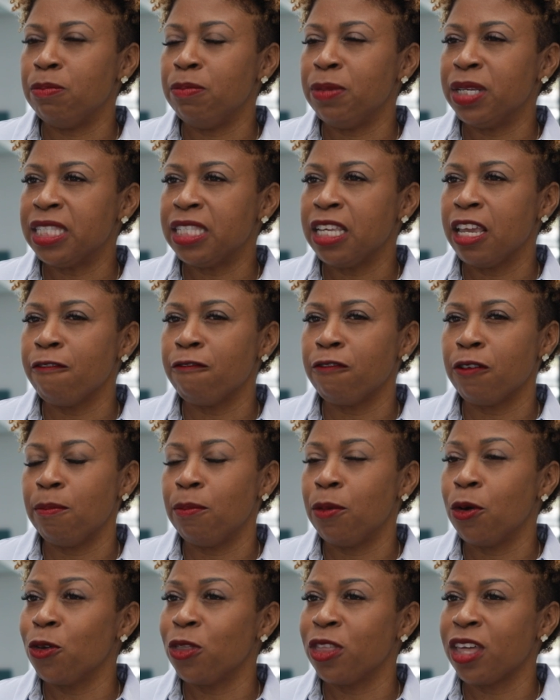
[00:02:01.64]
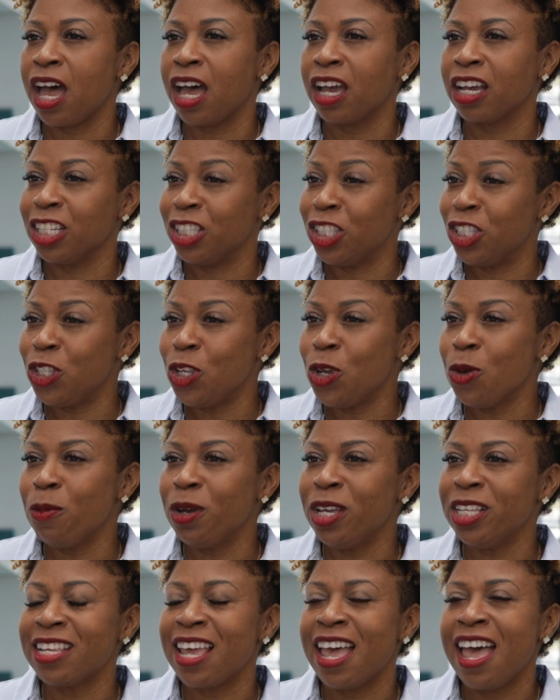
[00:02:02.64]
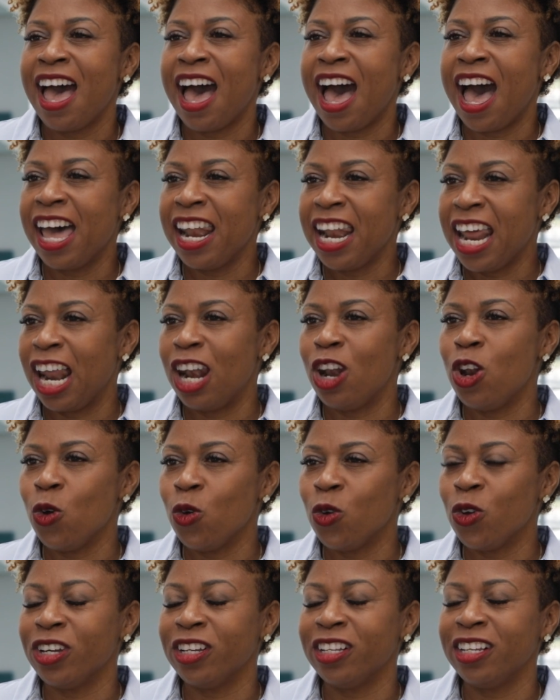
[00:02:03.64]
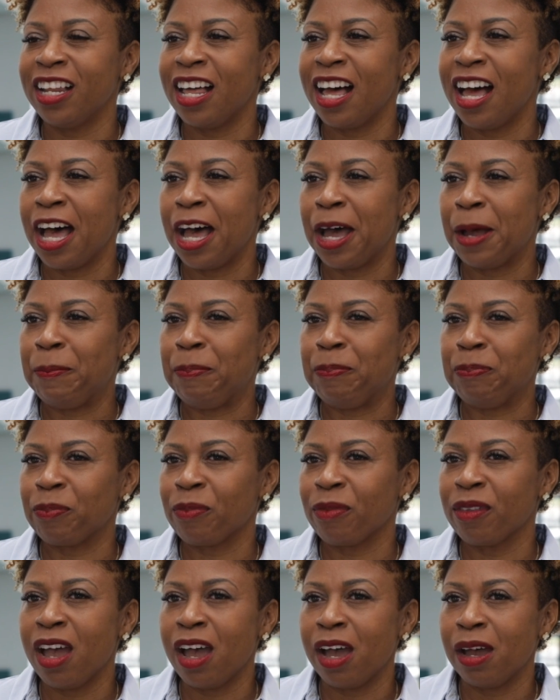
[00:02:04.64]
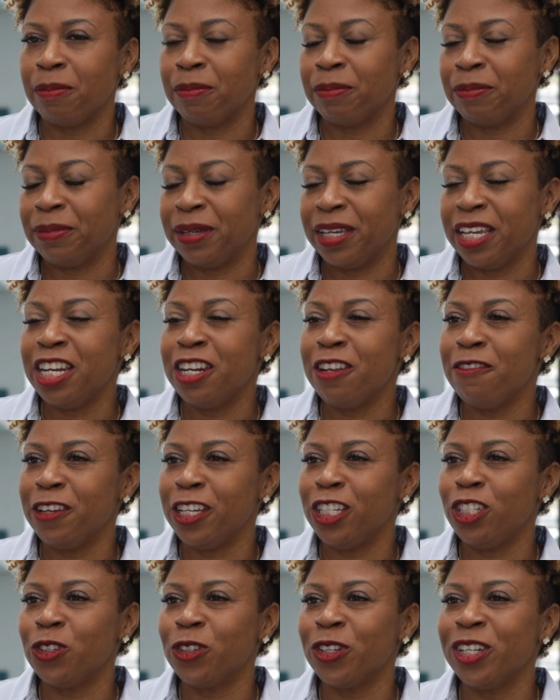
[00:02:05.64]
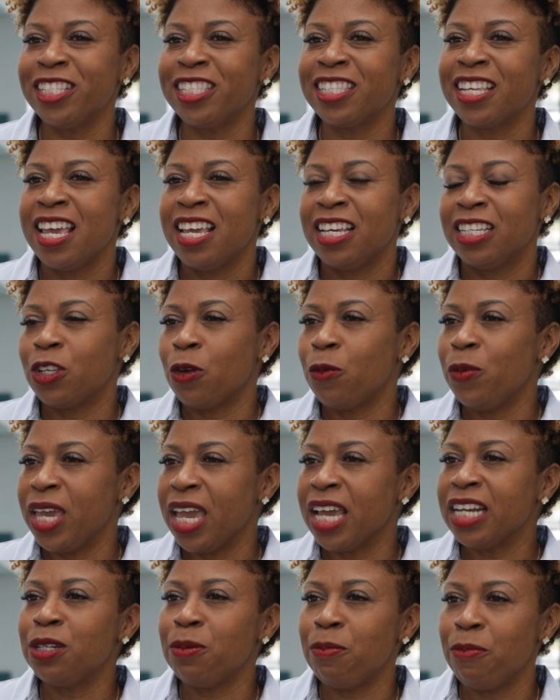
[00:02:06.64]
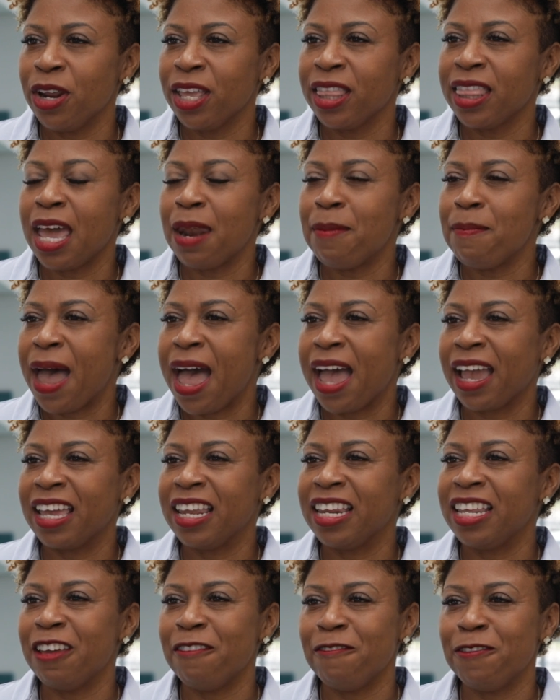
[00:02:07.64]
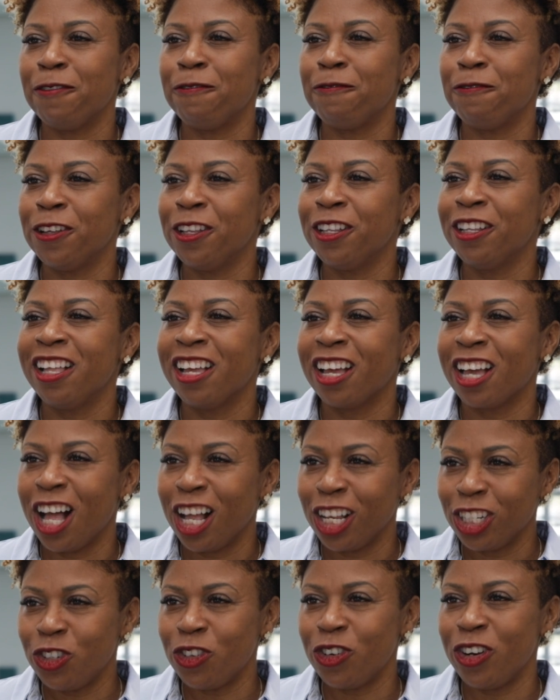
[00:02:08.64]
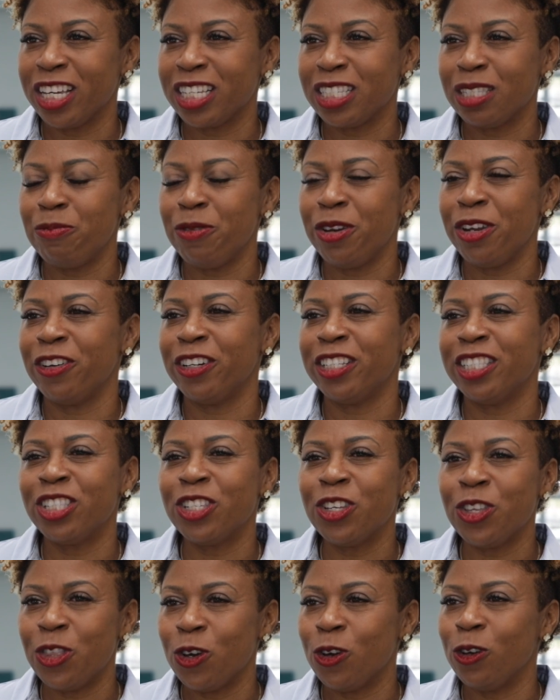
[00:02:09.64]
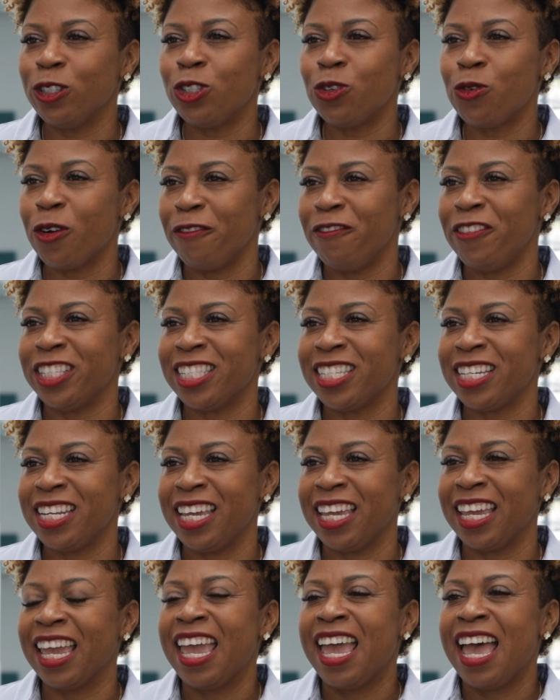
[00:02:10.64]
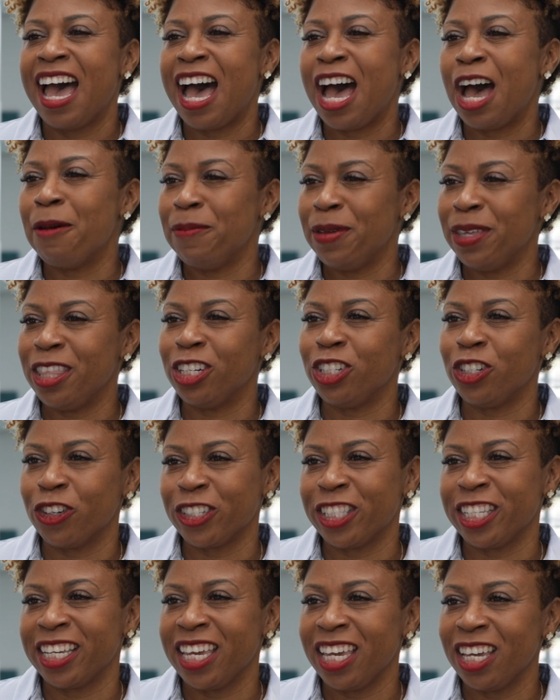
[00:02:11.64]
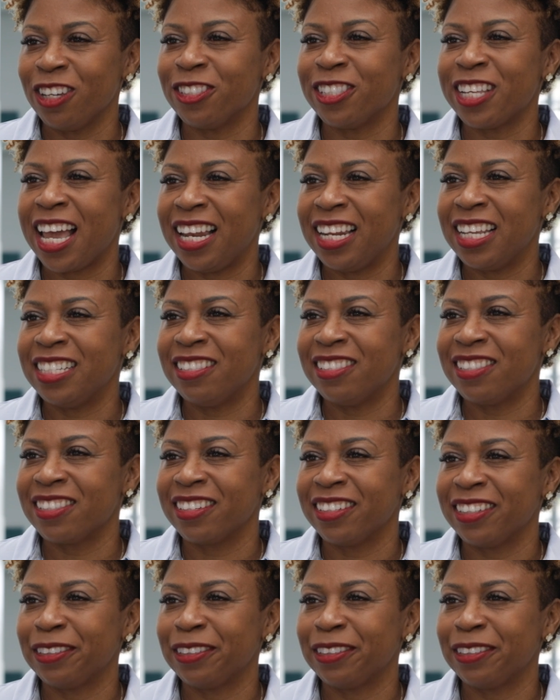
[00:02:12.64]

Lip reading: missing from both our consumers and our local individuals. So we get to bring that back and give the full cultural experience to those who are visiting the Turks and Caicos Islands.